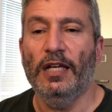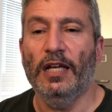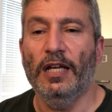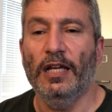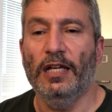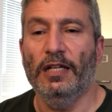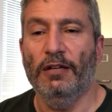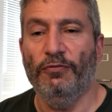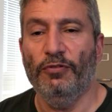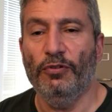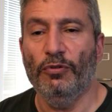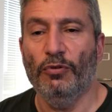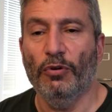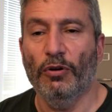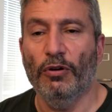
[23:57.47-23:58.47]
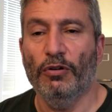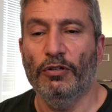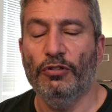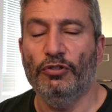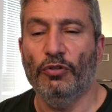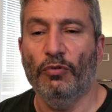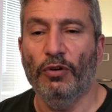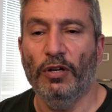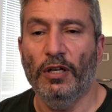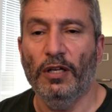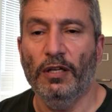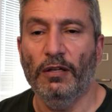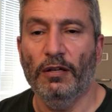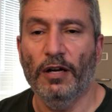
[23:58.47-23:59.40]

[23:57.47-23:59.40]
and if you are enjoying